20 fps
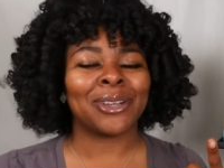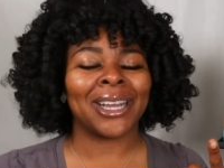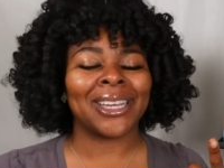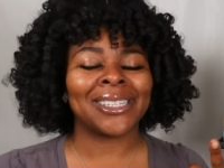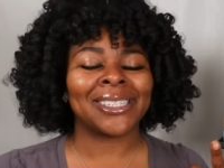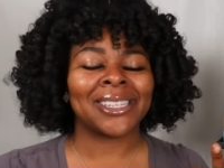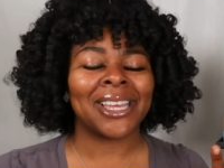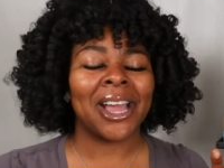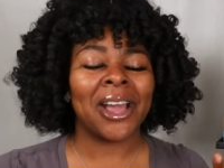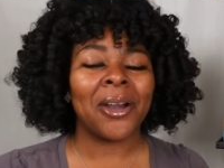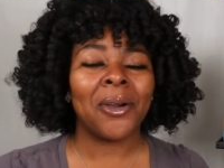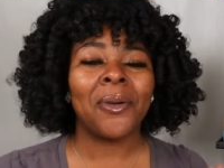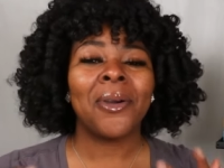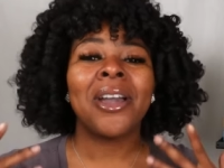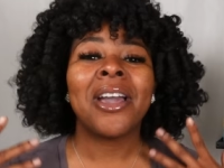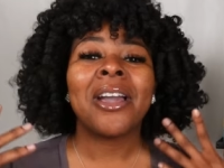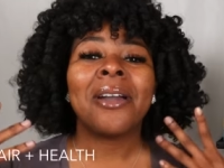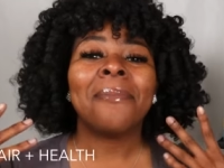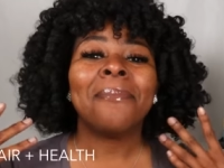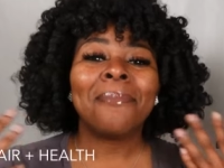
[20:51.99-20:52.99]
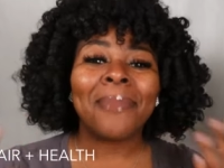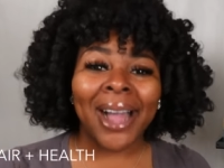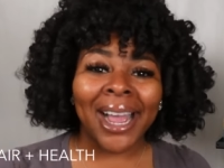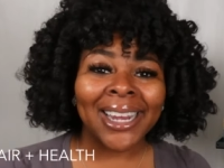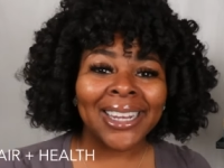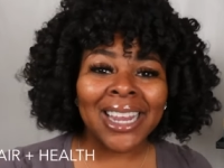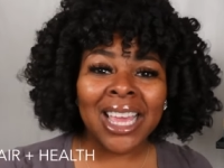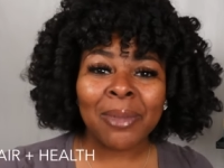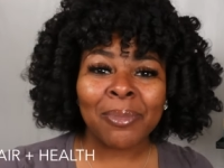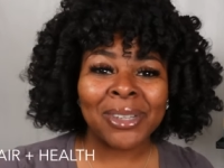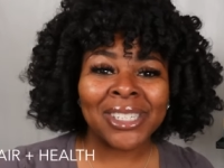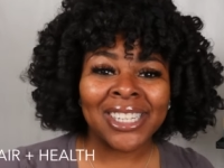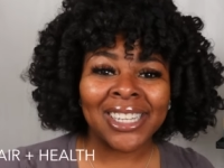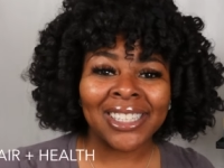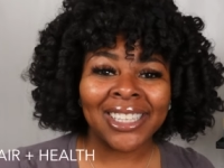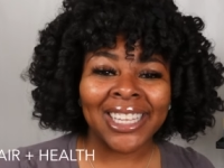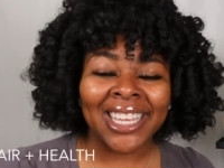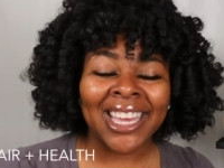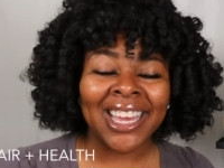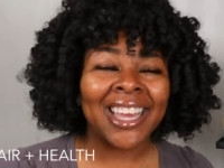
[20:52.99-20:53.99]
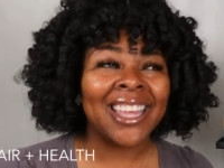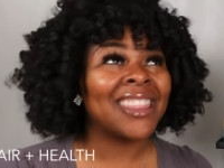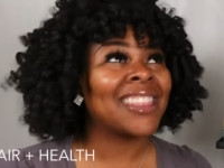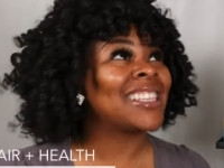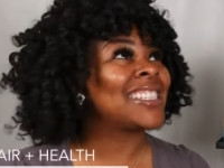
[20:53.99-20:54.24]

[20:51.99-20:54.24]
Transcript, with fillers: guys go. My name is Aleia.